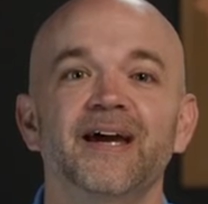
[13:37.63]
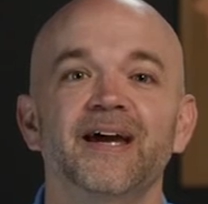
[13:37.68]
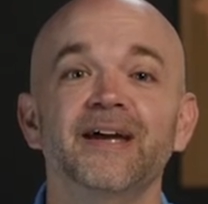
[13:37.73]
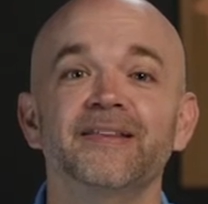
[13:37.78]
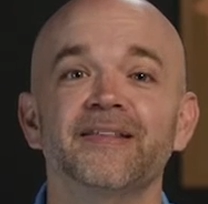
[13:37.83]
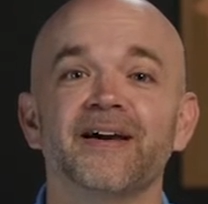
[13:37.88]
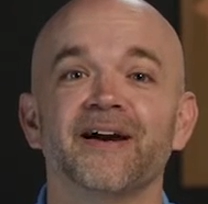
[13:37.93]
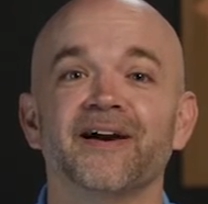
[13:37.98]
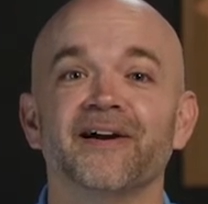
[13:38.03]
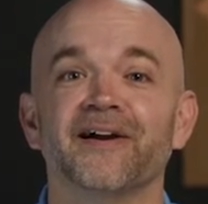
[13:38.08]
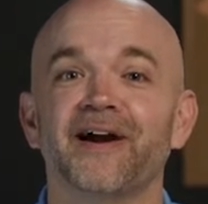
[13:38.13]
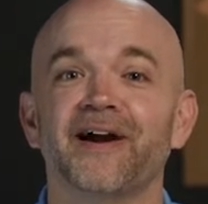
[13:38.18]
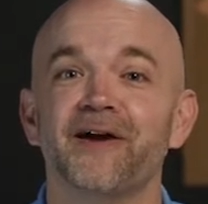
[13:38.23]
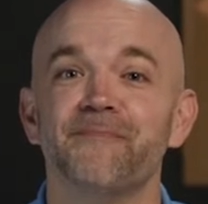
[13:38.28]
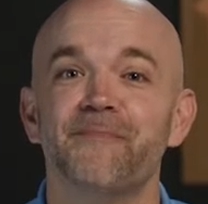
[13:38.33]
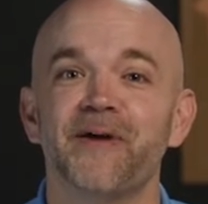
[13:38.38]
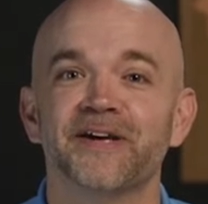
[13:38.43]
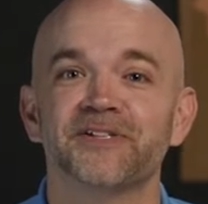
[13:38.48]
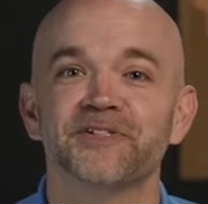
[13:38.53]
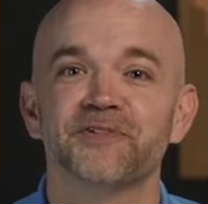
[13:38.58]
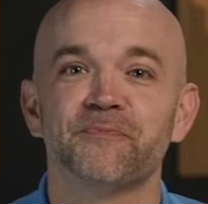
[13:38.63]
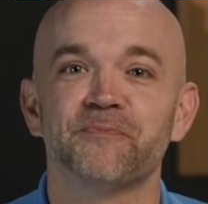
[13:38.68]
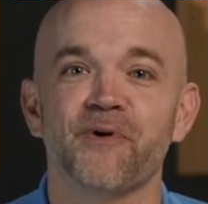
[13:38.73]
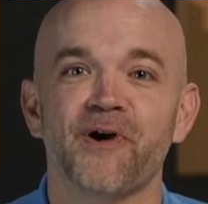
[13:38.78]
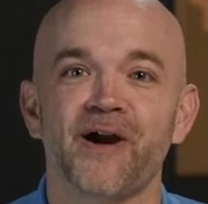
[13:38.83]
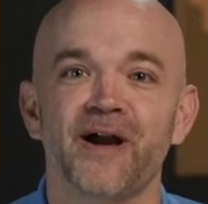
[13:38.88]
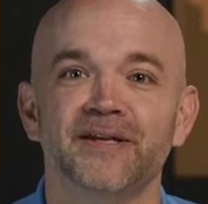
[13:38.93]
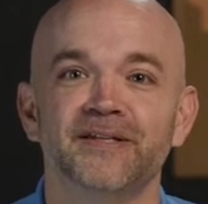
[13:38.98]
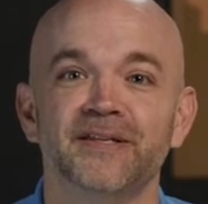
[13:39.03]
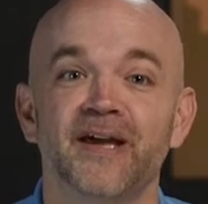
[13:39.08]
Hey there, I'm Pastor
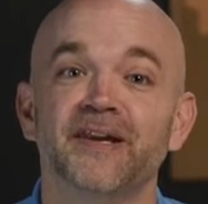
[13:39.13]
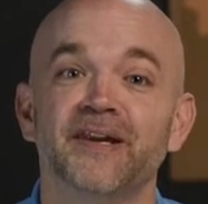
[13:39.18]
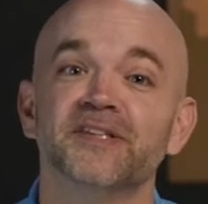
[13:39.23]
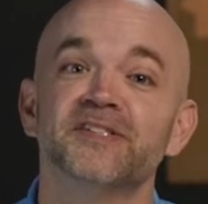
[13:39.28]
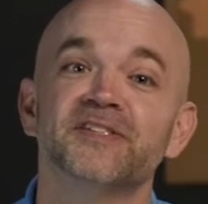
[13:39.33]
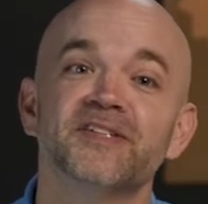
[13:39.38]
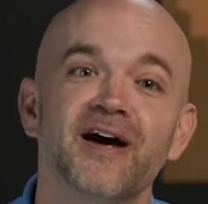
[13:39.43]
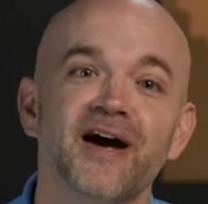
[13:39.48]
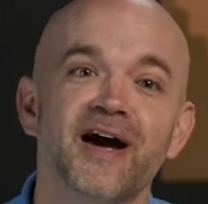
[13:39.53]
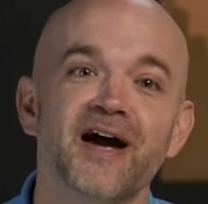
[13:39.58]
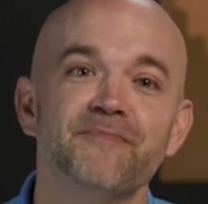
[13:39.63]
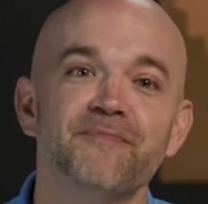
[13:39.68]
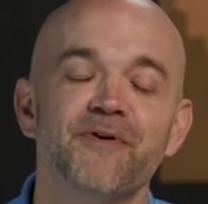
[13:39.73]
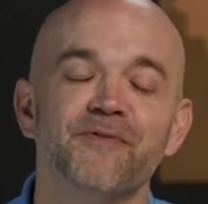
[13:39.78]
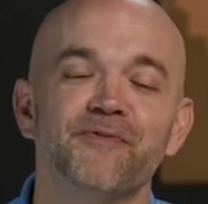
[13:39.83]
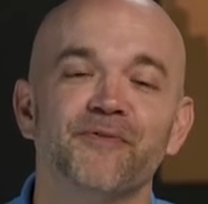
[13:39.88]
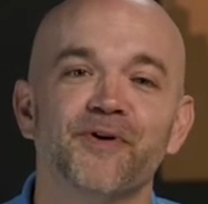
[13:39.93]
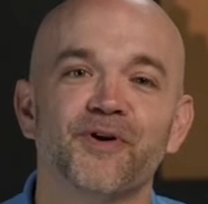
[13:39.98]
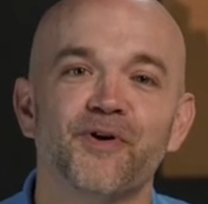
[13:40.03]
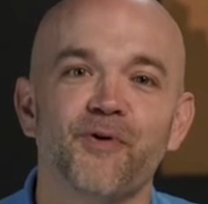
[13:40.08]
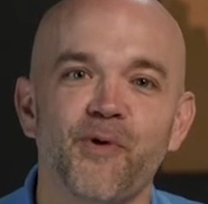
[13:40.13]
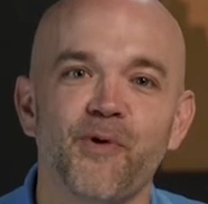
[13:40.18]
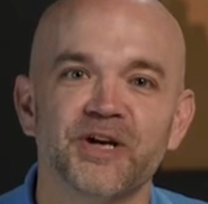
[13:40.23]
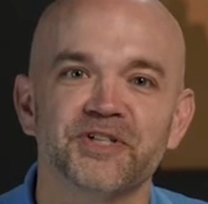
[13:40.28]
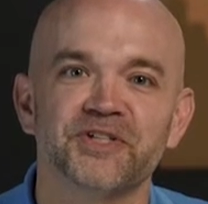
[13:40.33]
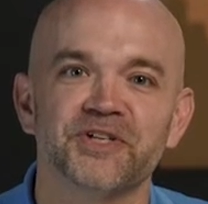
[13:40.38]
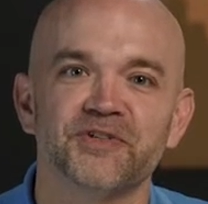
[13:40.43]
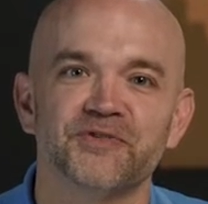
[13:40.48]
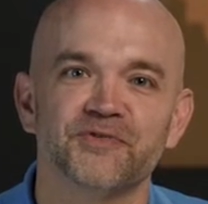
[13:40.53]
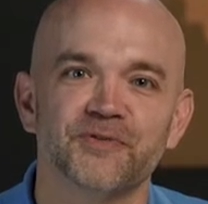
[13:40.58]
Brian, and it's time for
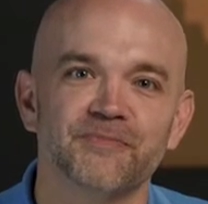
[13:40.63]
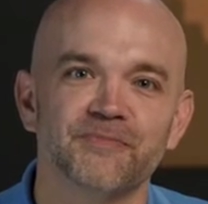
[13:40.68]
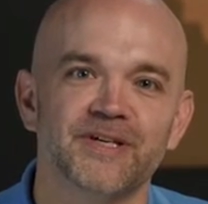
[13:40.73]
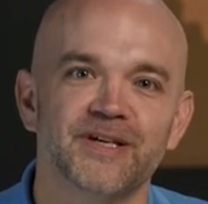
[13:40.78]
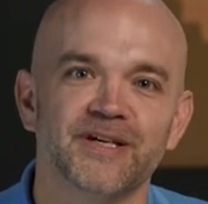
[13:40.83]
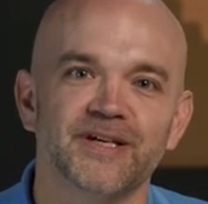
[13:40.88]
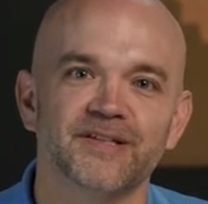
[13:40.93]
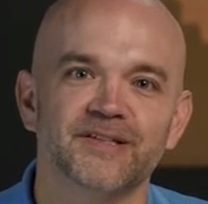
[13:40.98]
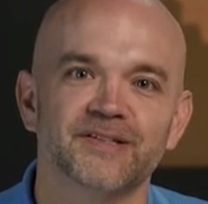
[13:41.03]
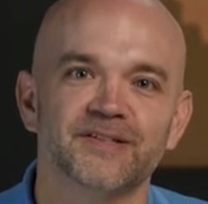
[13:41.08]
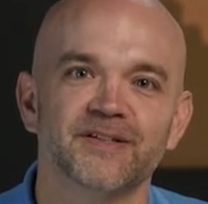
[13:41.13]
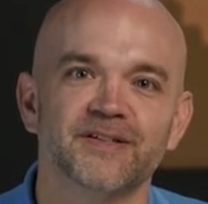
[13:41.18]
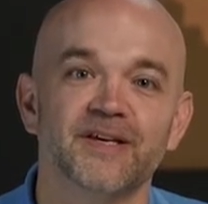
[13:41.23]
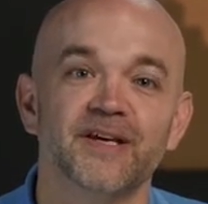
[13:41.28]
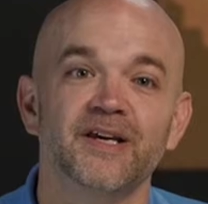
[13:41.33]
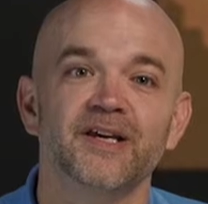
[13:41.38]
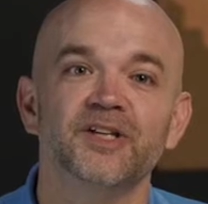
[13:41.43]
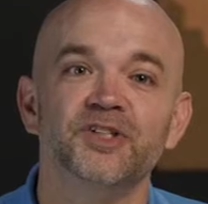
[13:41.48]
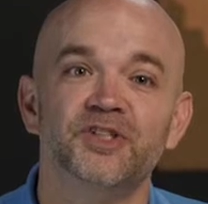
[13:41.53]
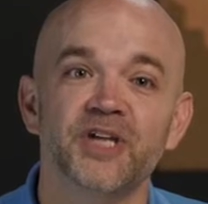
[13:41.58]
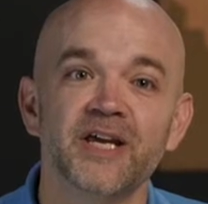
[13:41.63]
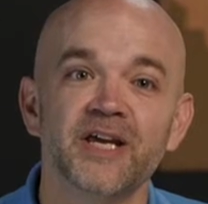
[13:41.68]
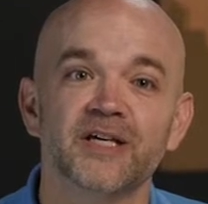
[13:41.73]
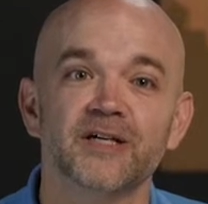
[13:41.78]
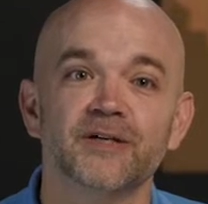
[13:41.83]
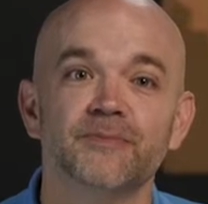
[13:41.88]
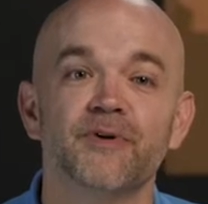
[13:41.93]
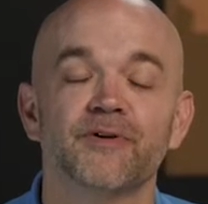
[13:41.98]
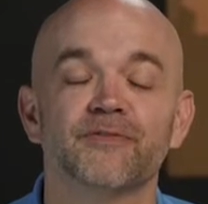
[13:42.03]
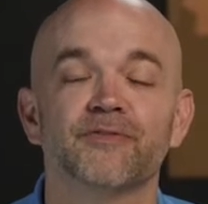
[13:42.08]
questions from kids.
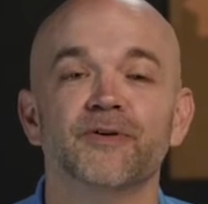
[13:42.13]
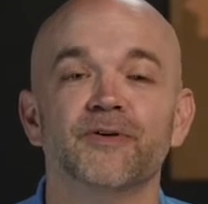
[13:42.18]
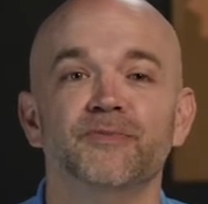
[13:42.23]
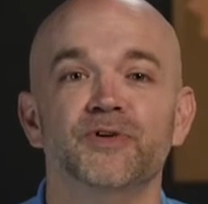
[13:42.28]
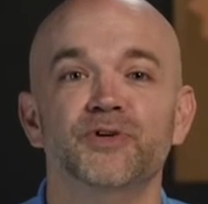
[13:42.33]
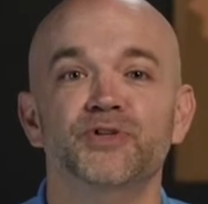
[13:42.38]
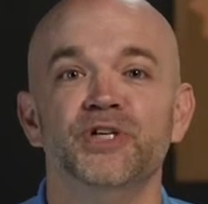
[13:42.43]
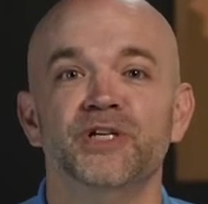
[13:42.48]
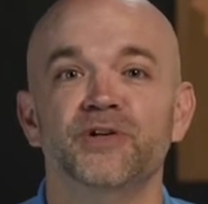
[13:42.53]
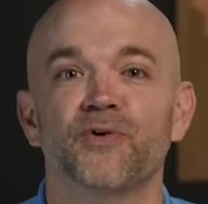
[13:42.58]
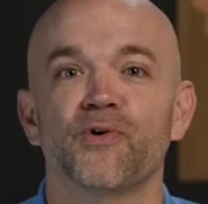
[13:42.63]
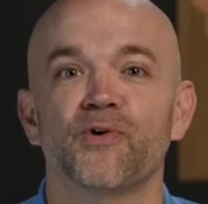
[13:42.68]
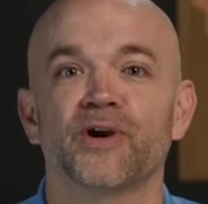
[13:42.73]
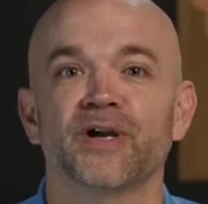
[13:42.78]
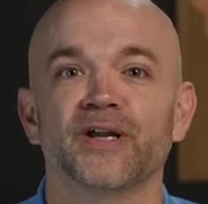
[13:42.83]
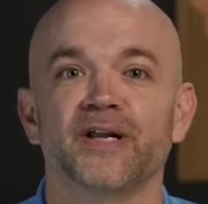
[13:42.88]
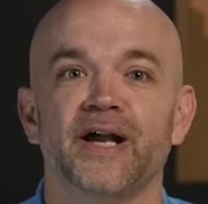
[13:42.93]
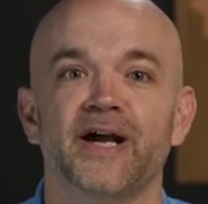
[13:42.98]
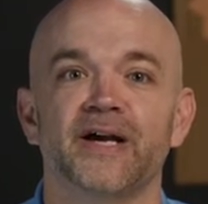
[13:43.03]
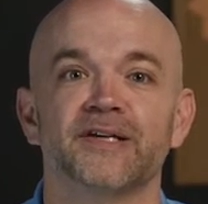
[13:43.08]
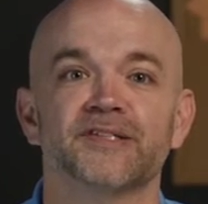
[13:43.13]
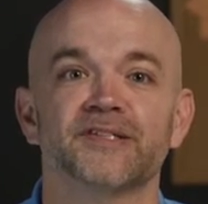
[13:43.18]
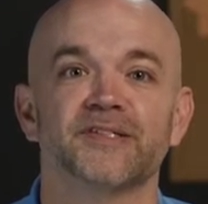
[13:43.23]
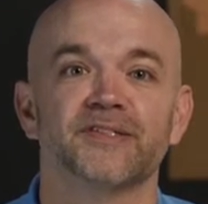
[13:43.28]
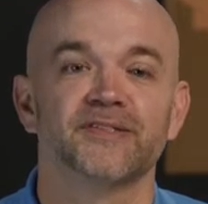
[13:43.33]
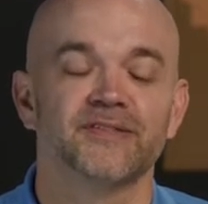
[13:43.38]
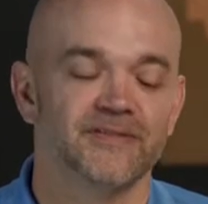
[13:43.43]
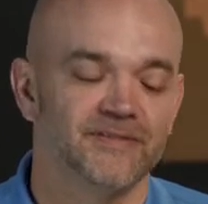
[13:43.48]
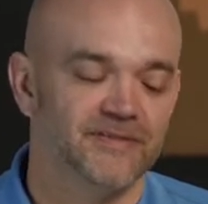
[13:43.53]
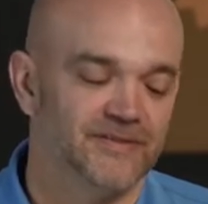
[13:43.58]
Jacob from Eugene, Oregon
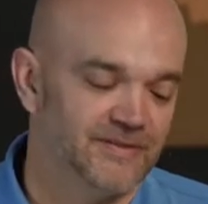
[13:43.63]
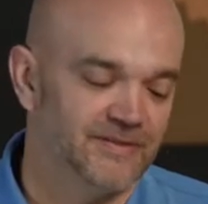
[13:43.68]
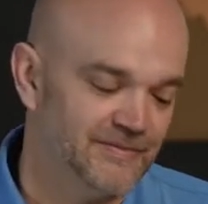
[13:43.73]
asks,